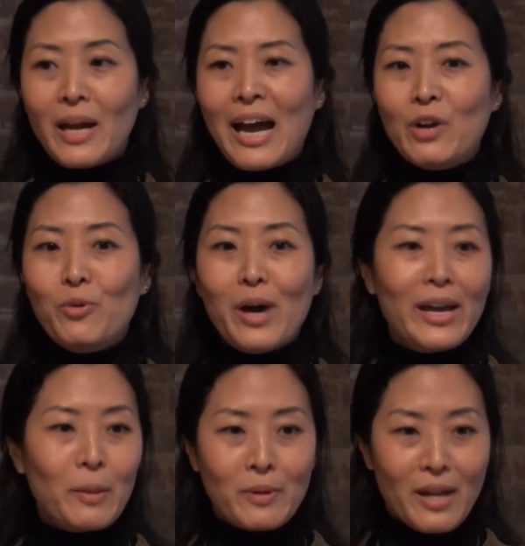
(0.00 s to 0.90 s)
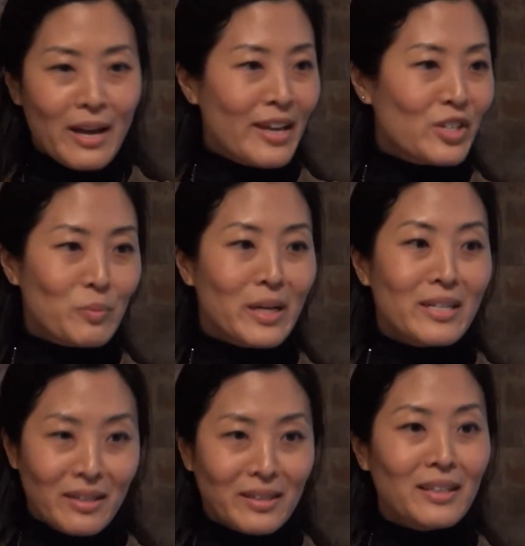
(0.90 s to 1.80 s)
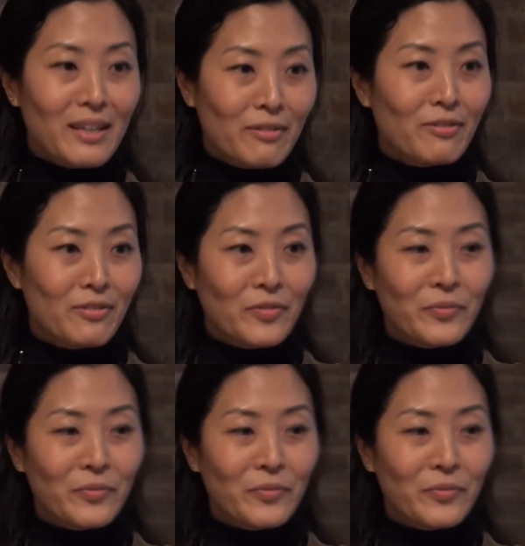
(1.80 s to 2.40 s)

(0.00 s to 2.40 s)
but how do I apply that to my daily life?